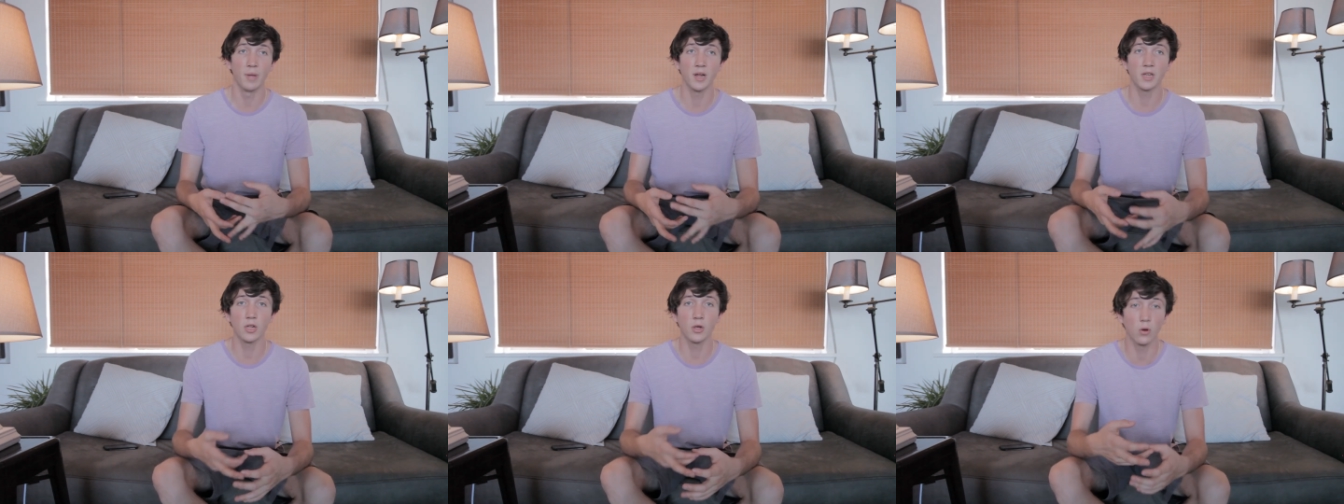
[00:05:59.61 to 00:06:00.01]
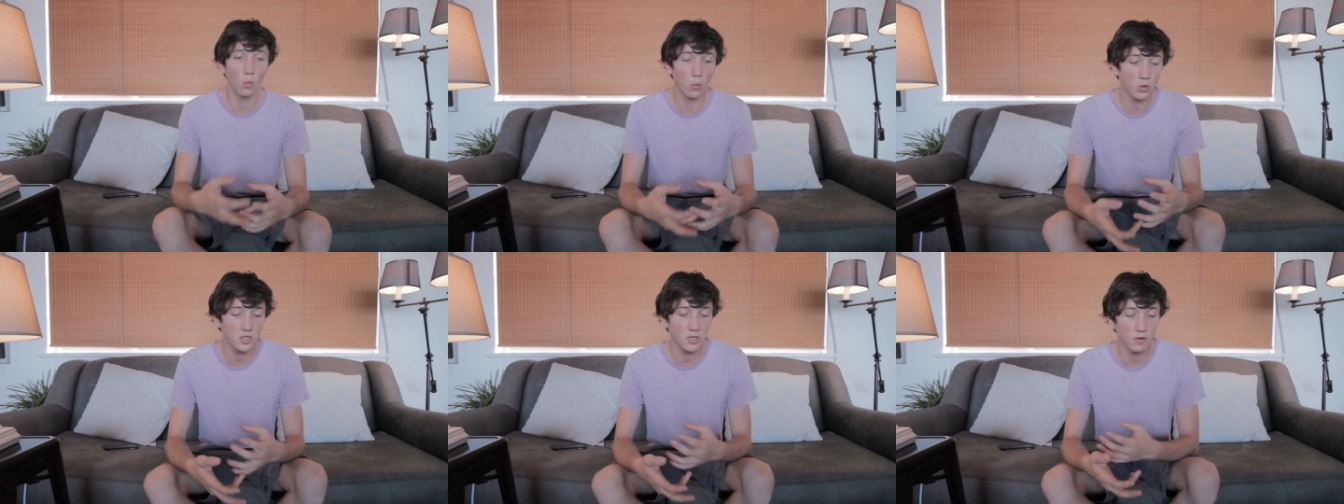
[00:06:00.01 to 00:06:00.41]
but you
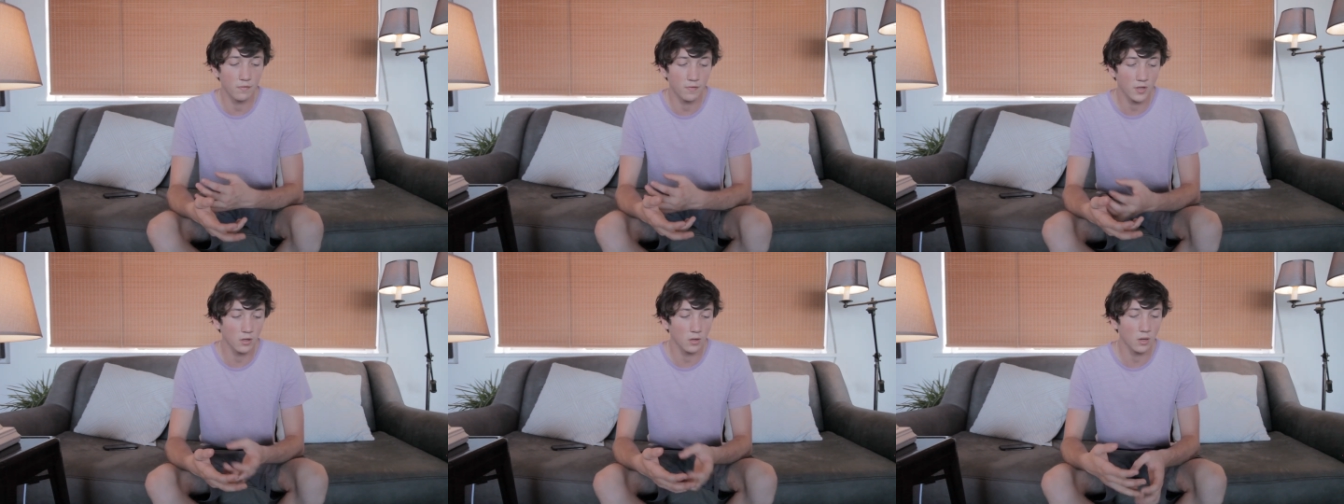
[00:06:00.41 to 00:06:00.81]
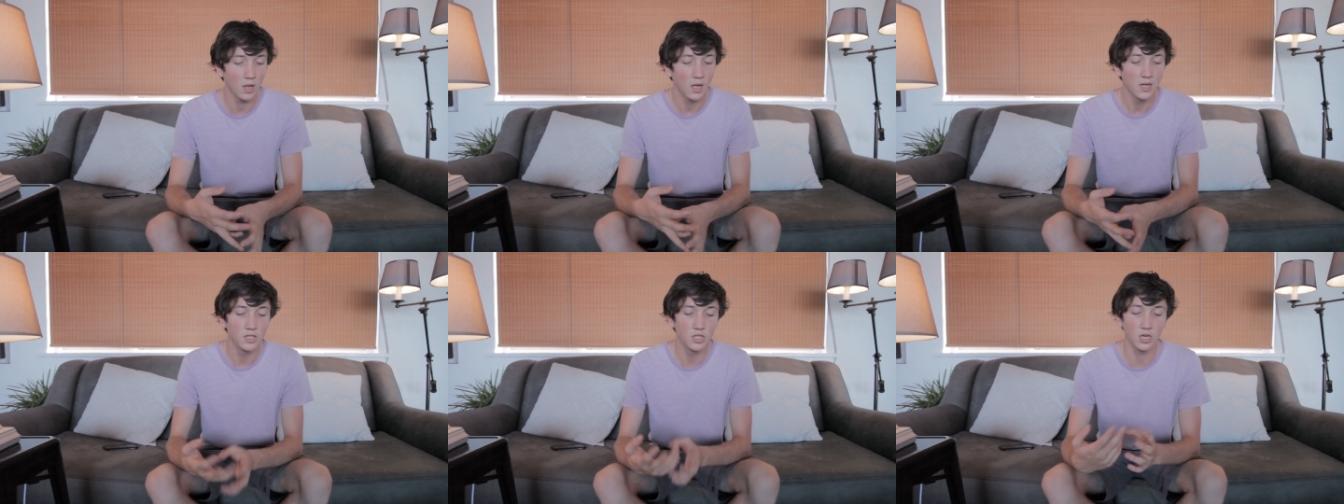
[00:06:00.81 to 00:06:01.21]
also
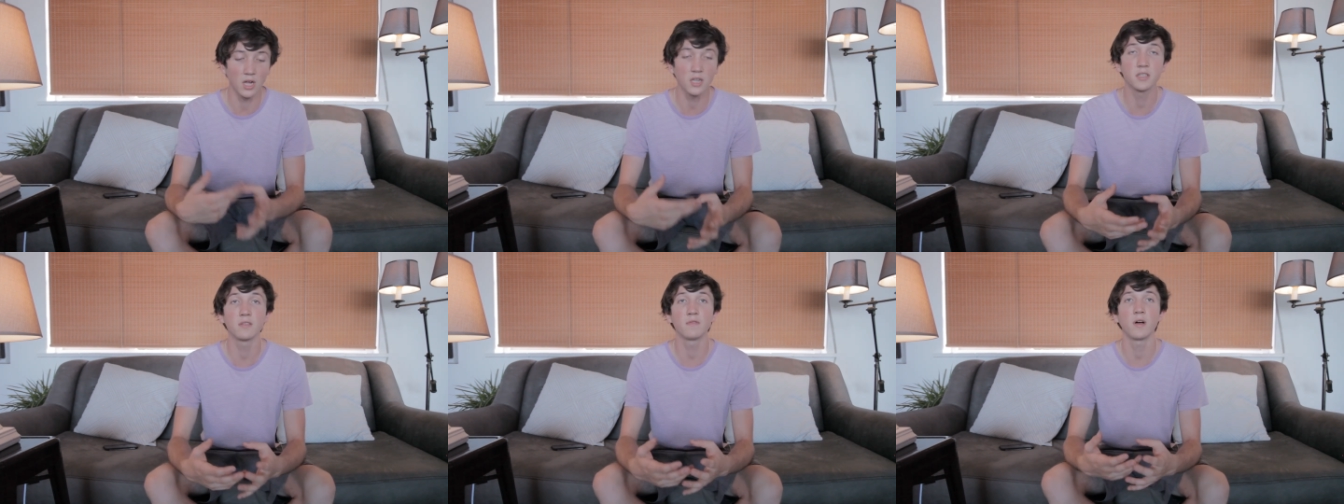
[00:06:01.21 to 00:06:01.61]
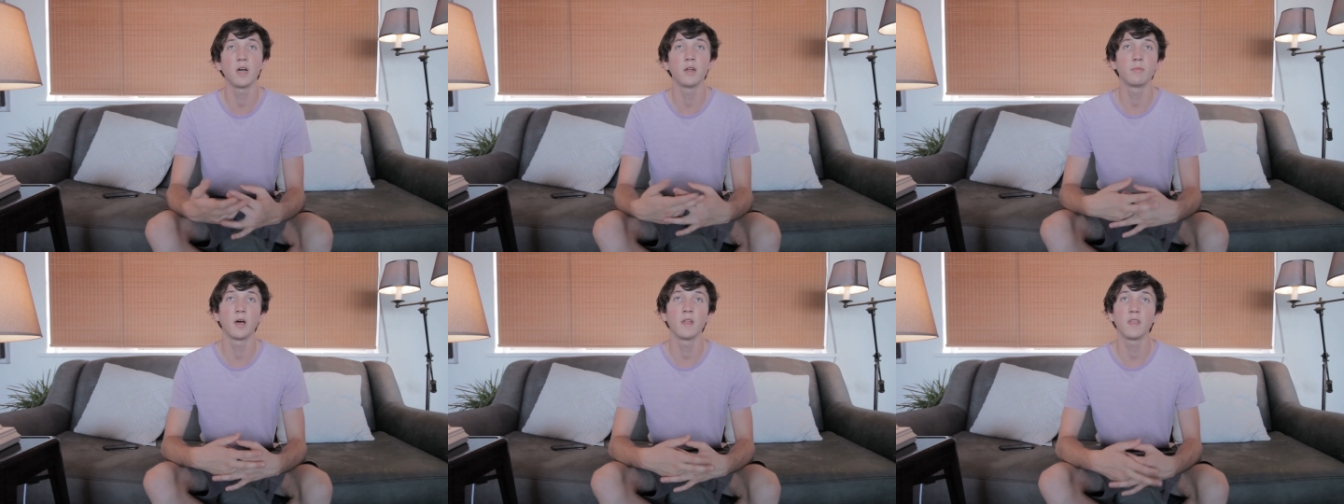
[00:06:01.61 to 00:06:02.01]
feel
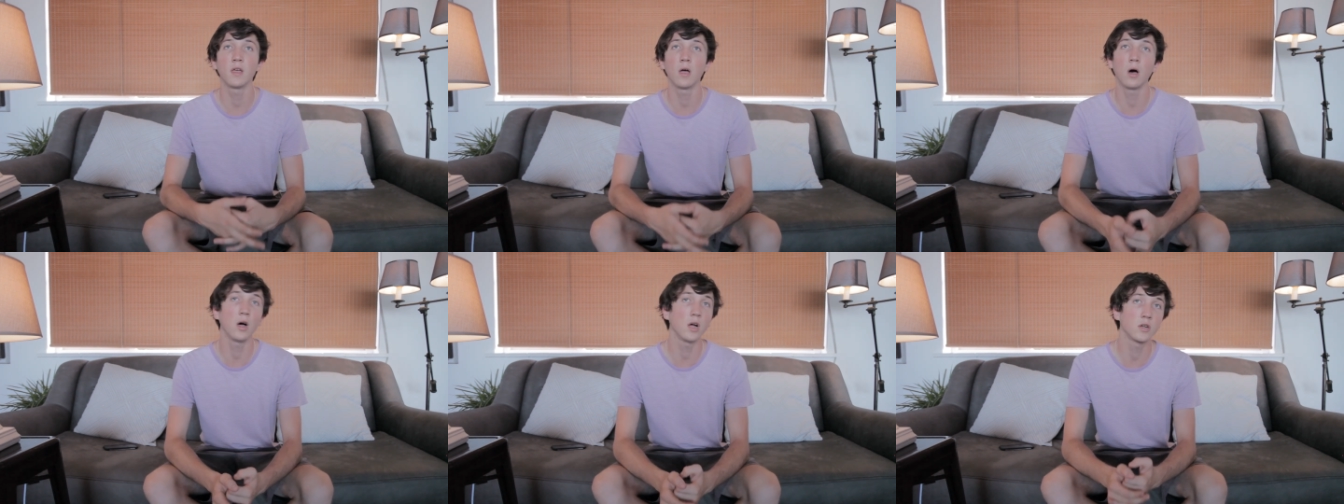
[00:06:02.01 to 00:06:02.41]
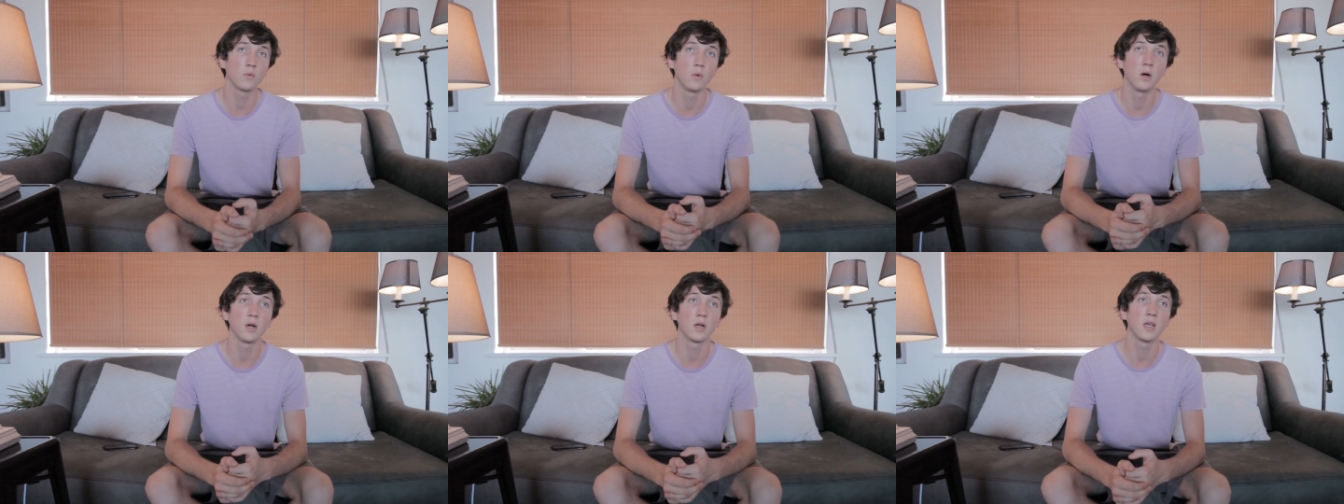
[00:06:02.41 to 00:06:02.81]
justified by the
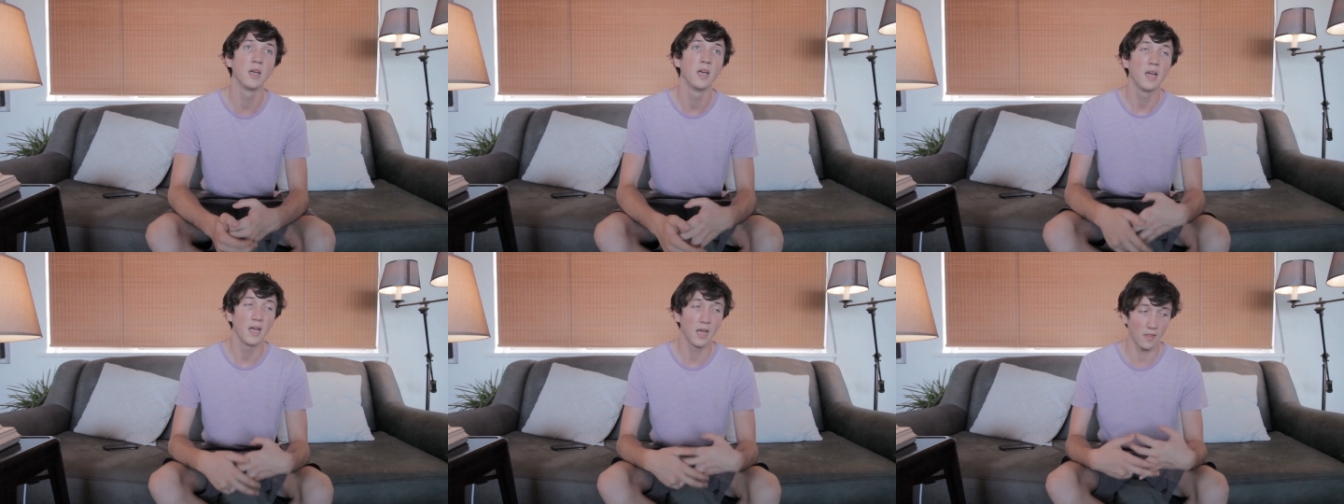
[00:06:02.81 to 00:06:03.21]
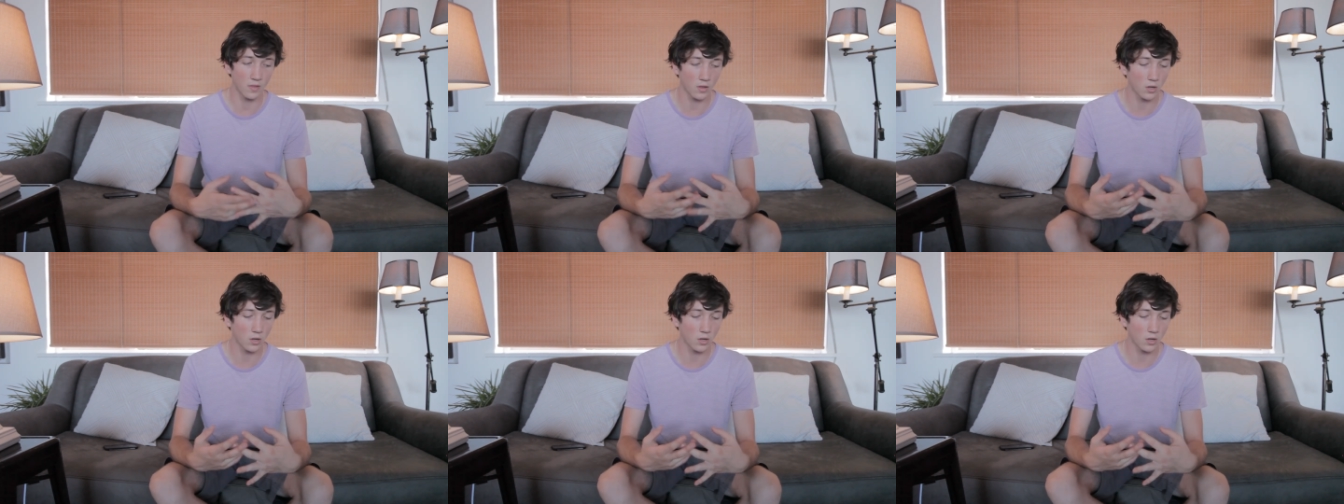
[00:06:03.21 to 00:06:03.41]
artwork and the